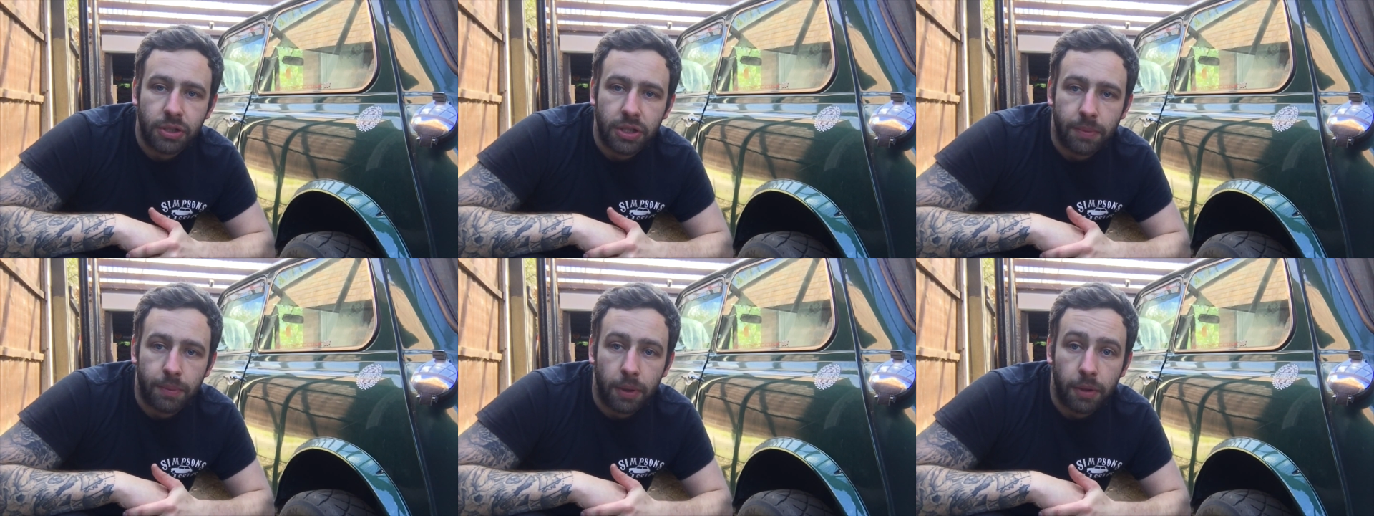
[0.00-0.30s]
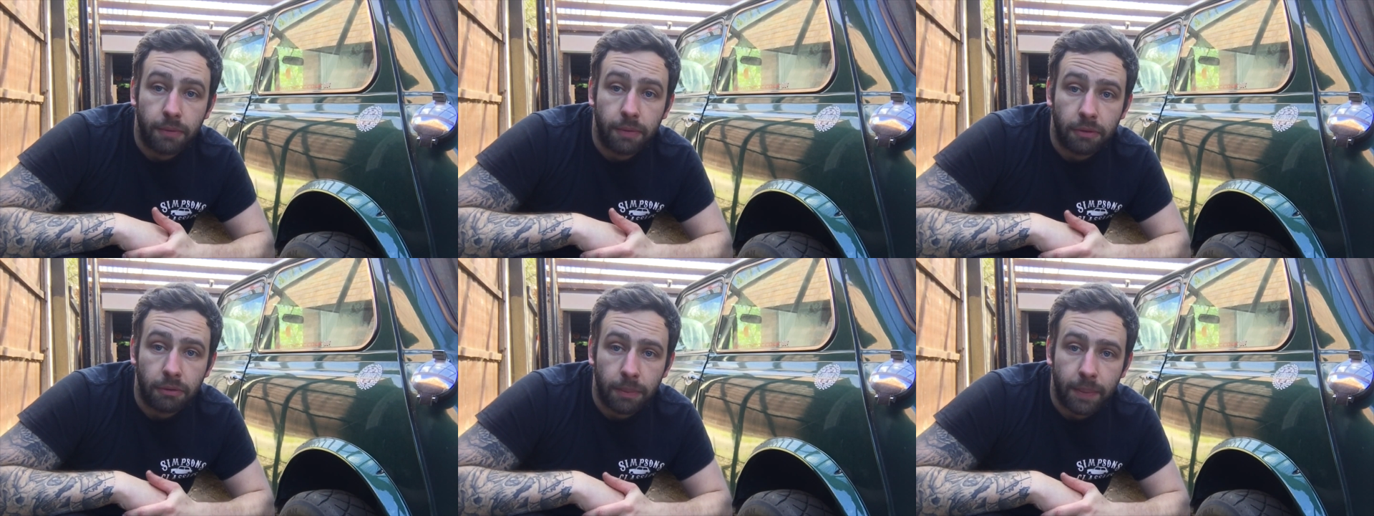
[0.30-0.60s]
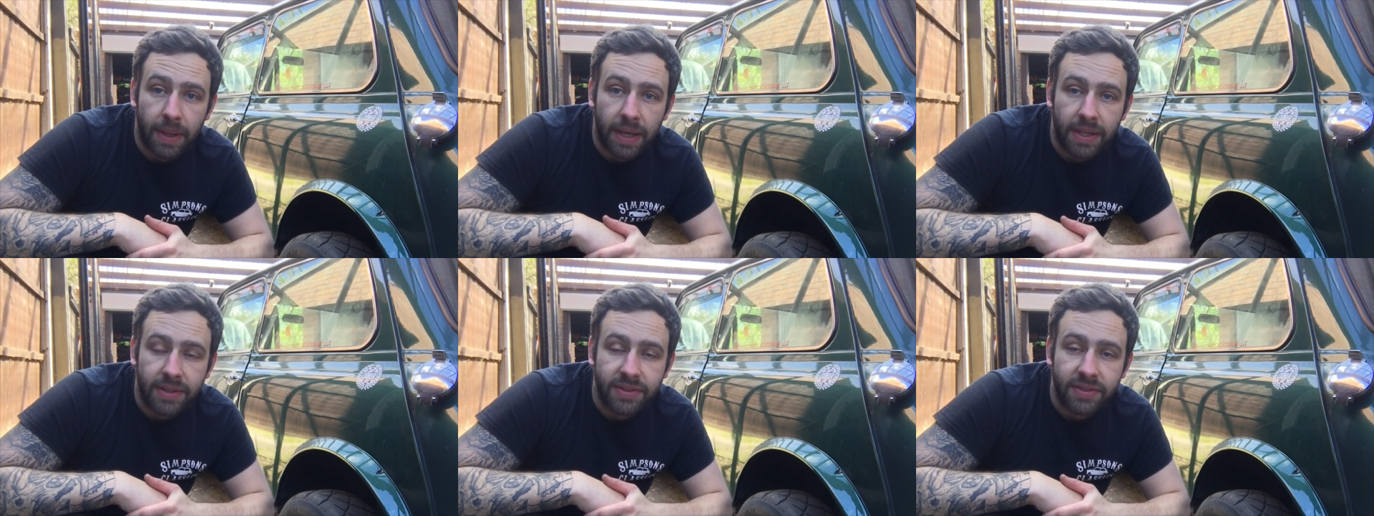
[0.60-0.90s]
chip over the
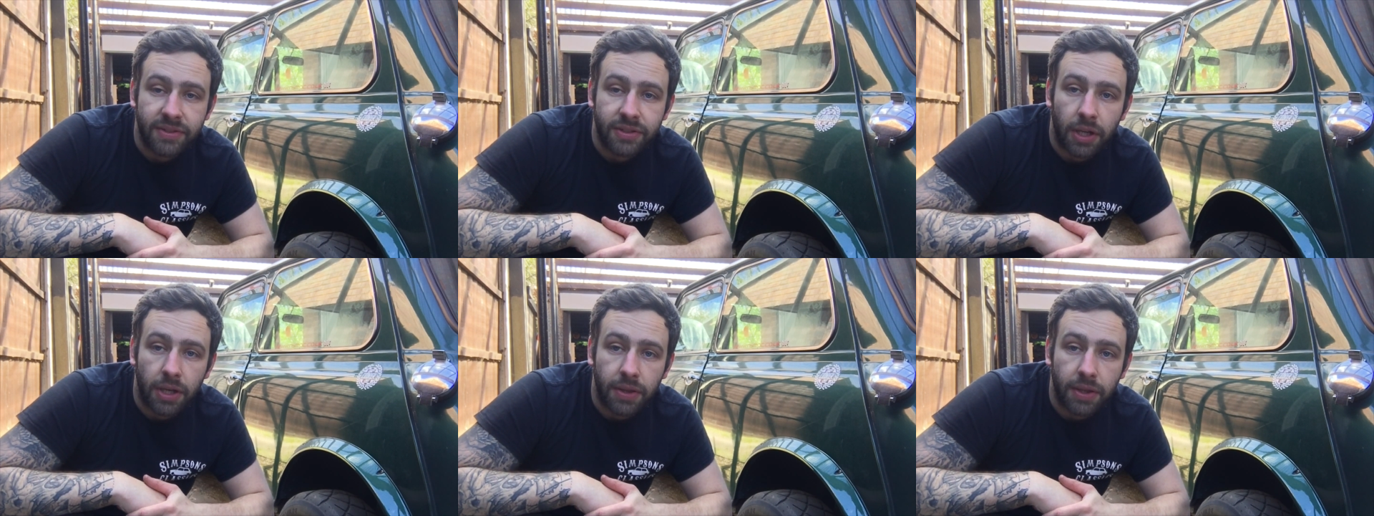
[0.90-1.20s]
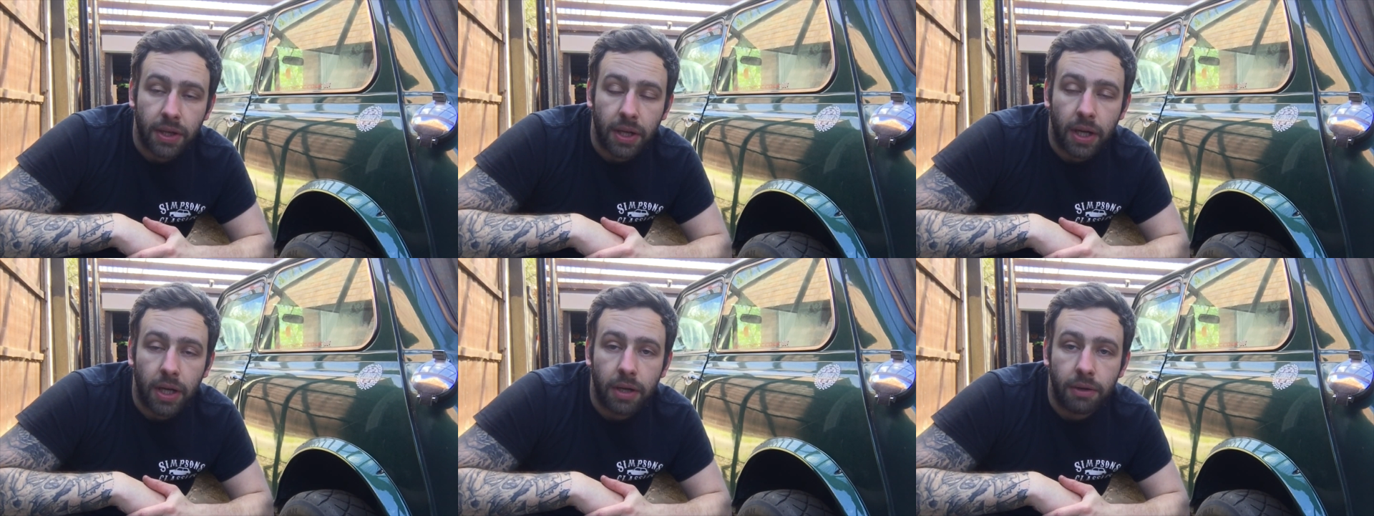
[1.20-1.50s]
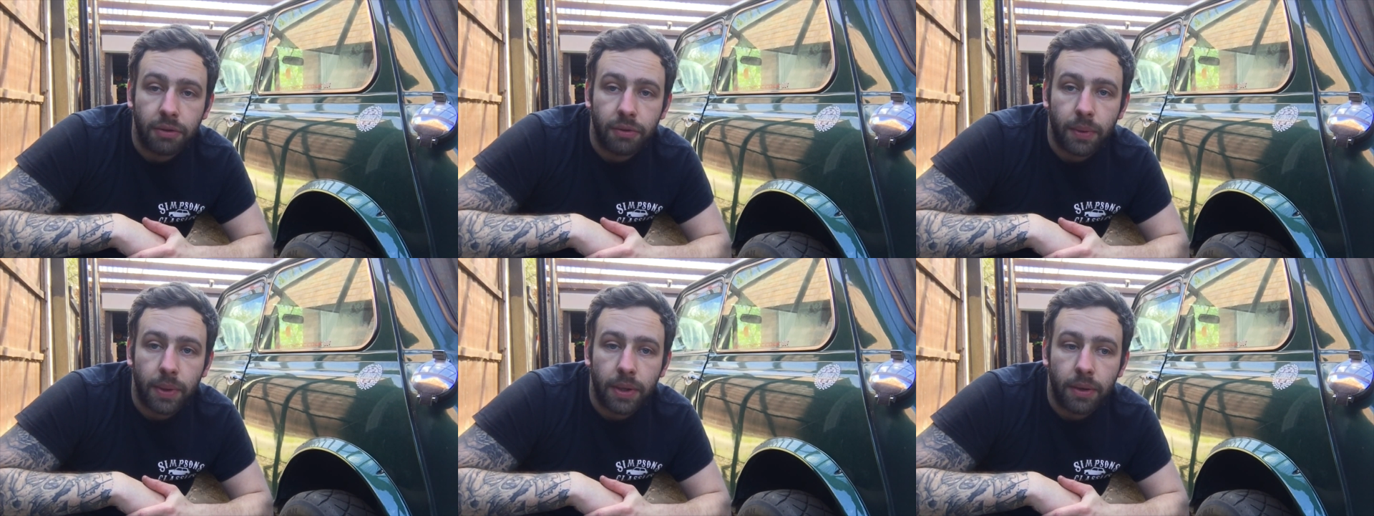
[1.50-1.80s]
repairs inside the car
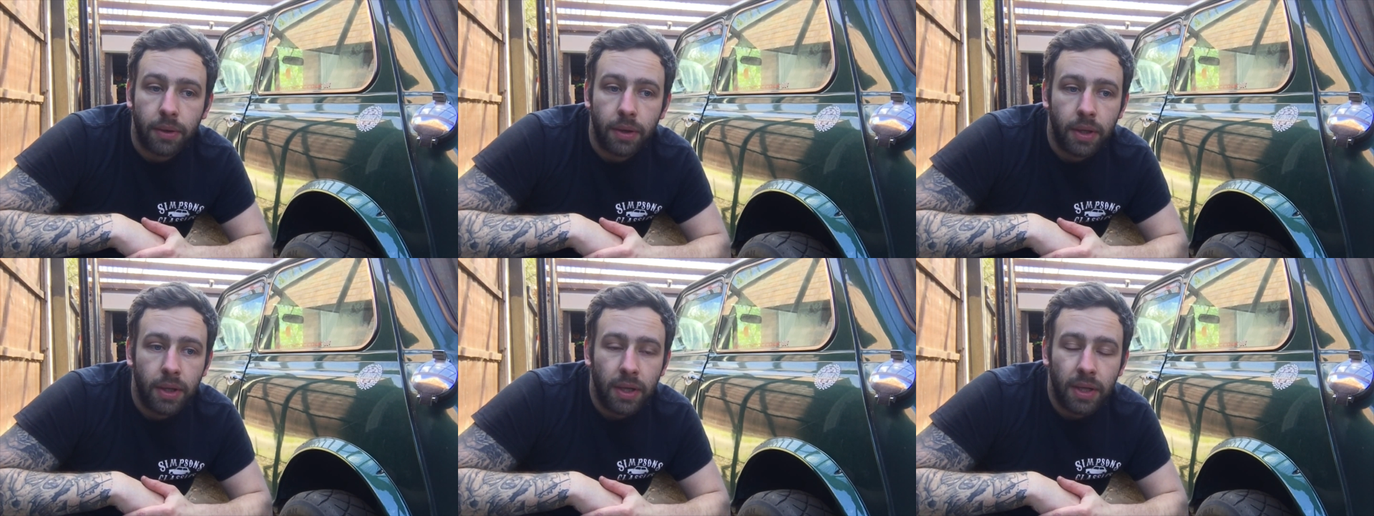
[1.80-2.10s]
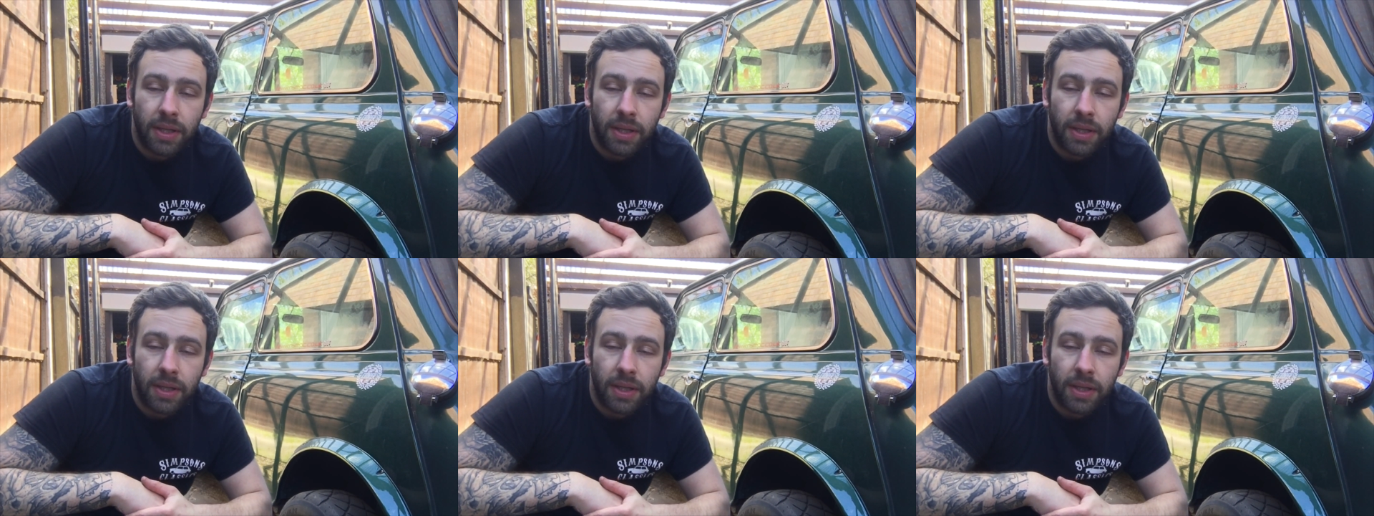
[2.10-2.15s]
as well.